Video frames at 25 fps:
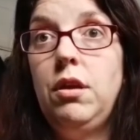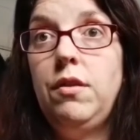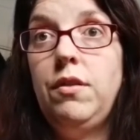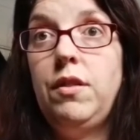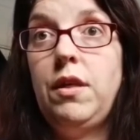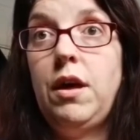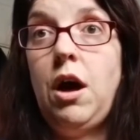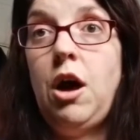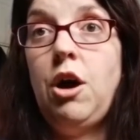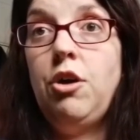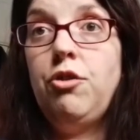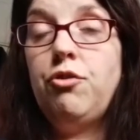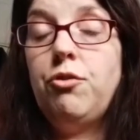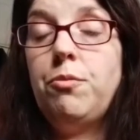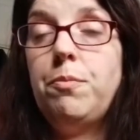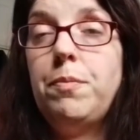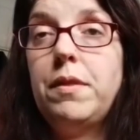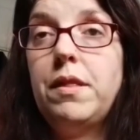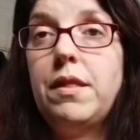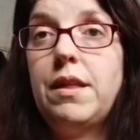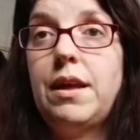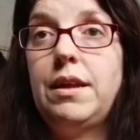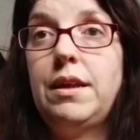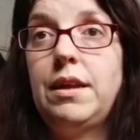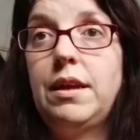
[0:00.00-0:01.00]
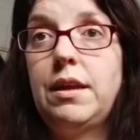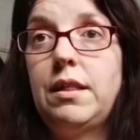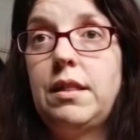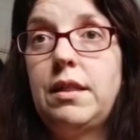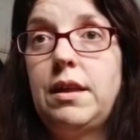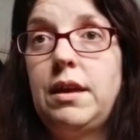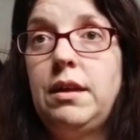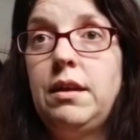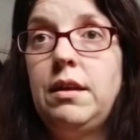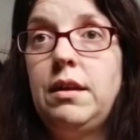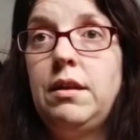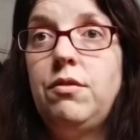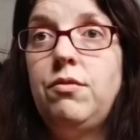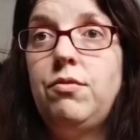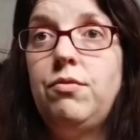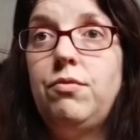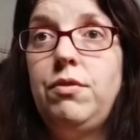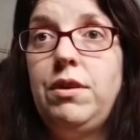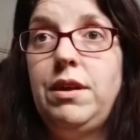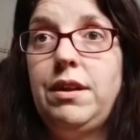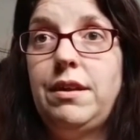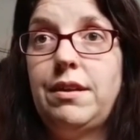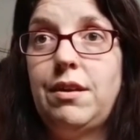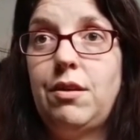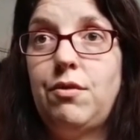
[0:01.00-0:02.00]
the 100% extended
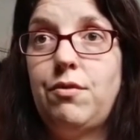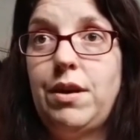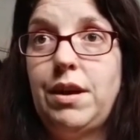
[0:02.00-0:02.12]
retail